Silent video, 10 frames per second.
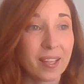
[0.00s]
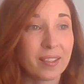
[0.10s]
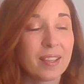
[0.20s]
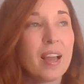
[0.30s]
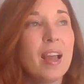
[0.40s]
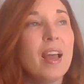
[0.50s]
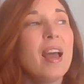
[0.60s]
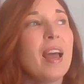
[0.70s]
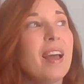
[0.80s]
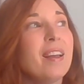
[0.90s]
us.
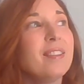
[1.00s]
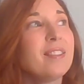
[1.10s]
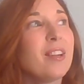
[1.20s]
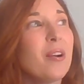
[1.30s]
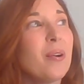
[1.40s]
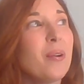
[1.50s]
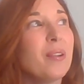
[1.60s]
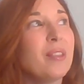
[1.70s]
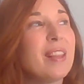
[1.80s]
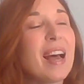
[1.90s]
And
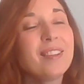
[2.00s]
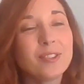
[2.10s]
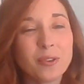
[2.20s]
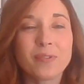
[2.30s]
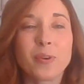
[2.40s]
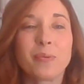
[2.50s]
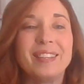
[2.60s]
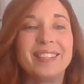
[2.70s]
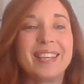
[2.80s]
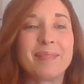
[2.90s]
so that's sort of the
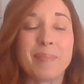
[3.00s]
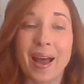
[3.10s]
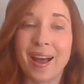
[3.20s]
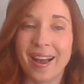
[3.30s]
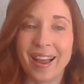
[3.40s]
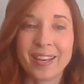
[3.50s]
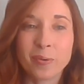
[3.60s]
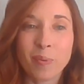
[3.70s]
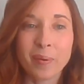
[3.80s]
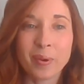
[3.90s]
reasoning
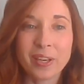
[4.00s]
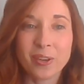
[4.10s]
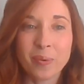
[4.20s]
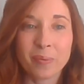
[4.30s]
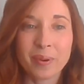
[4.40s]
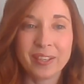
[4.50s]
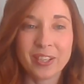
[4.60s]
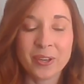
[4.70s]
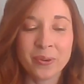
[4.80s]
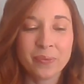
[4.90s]
behind why we do what we
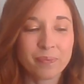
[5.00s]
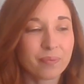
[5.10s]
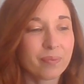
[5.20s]
do.